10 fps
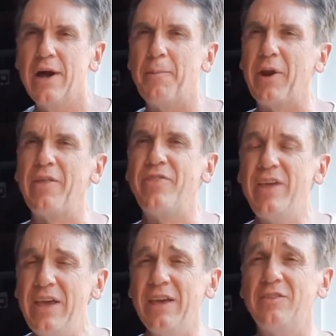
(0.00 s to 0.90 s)
I
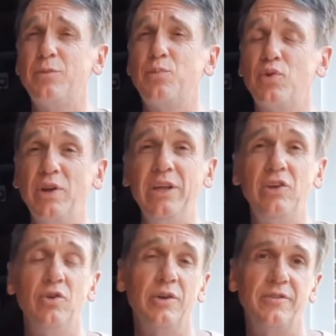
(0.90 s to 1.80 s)
think it's pretty
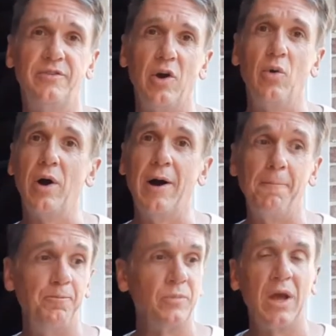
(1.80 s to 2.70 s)
good. So
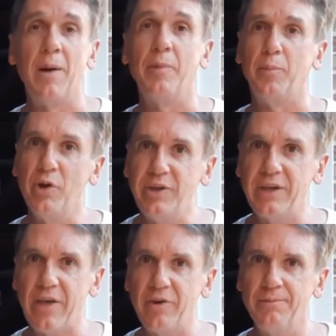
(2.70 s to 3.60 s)
I'm going to put it
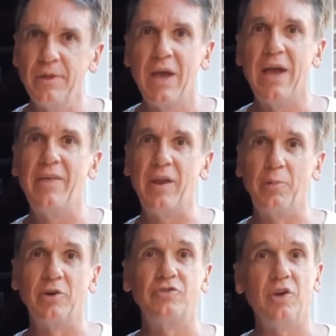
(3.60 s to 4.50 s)
together, and then I'm
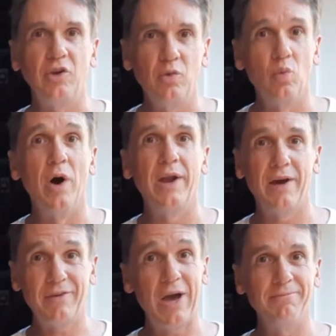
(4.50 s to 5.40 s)
going to show you what
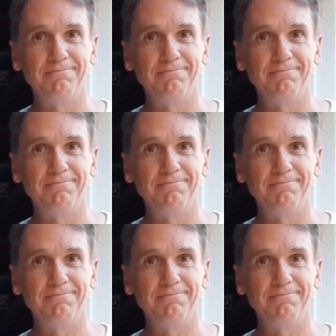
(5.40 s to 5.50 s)
I've got.